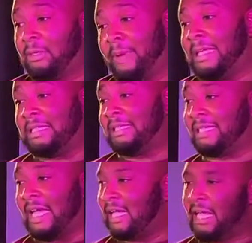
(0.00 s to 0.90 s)
basic and
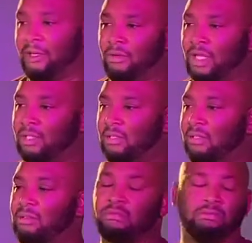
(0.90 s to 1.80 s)
say, I can't do this.
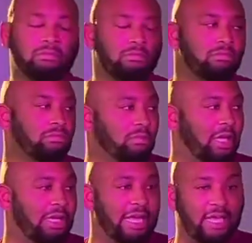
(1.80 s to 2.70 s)

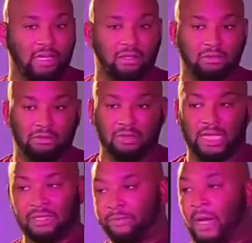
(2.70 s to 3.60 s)
And
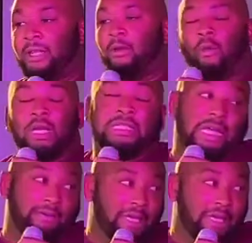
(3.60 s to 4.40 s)
that's probably the one time they